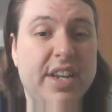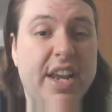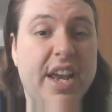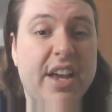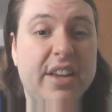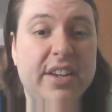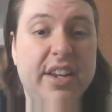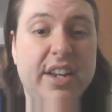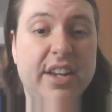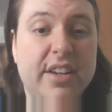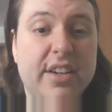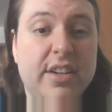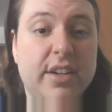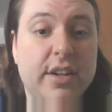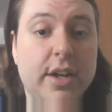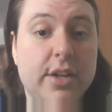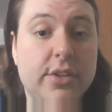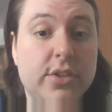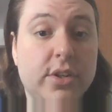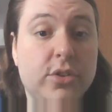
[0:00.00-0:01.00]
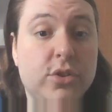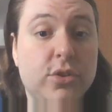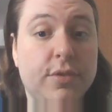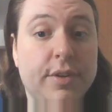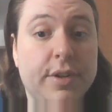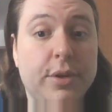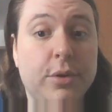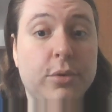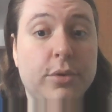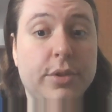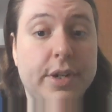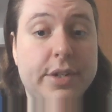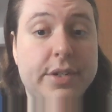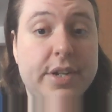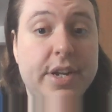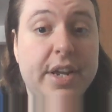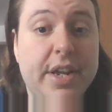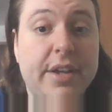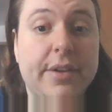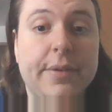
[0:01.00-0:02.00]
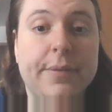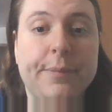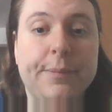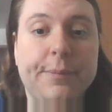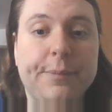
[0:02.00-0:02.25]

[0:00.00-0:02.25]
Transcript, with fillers: to Yanni? It's actually a very old idea."